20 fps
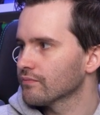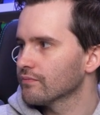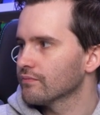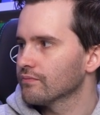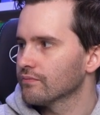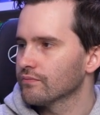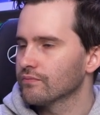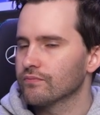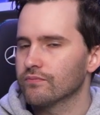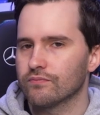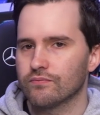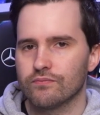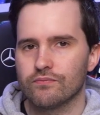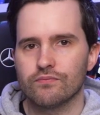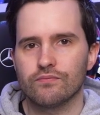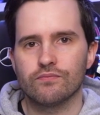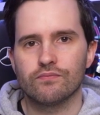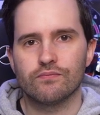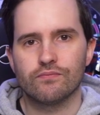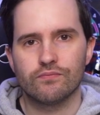
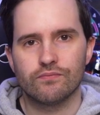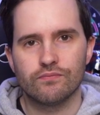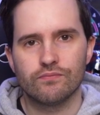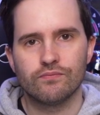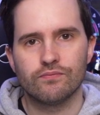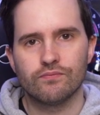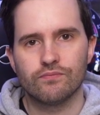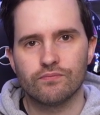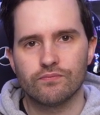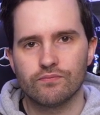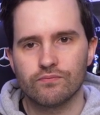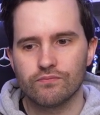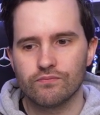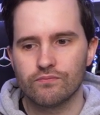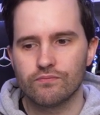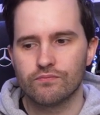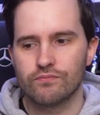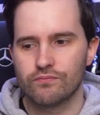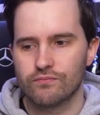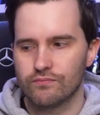
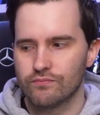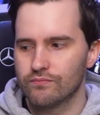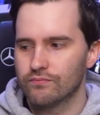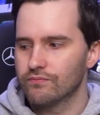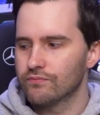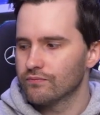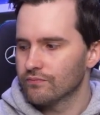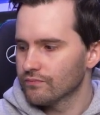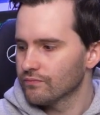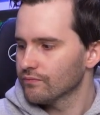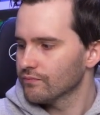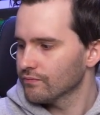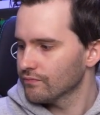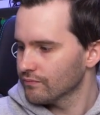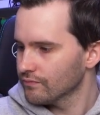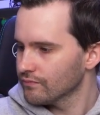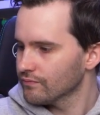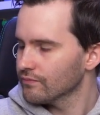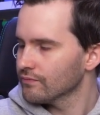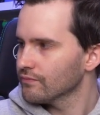
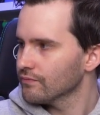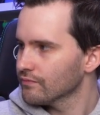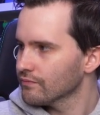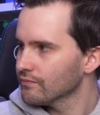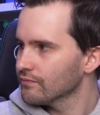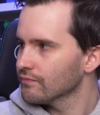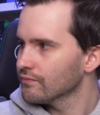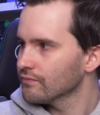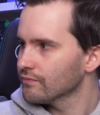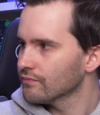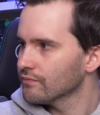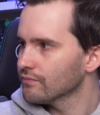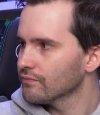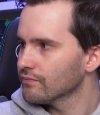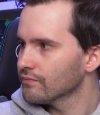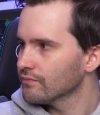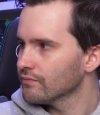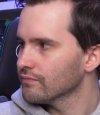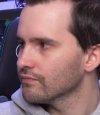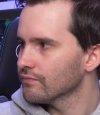
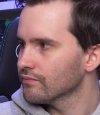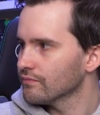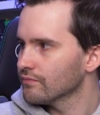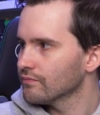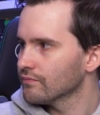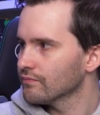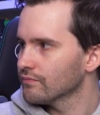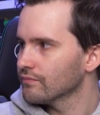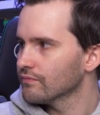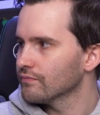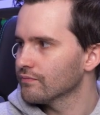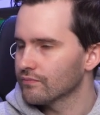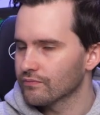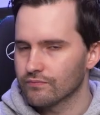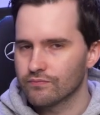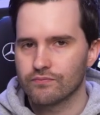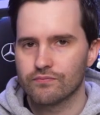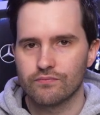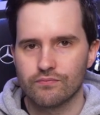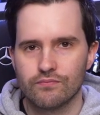
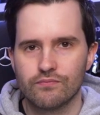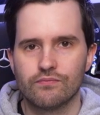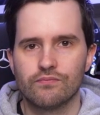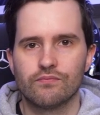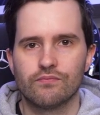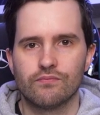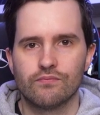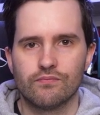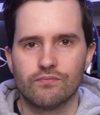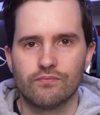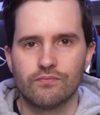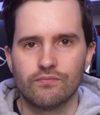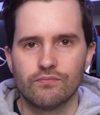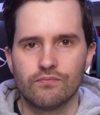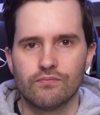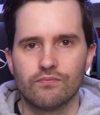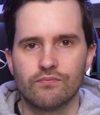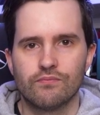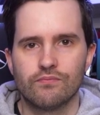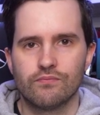
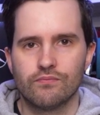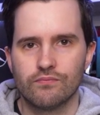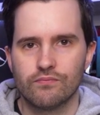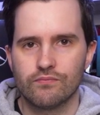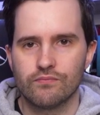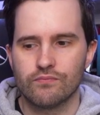(not speaking)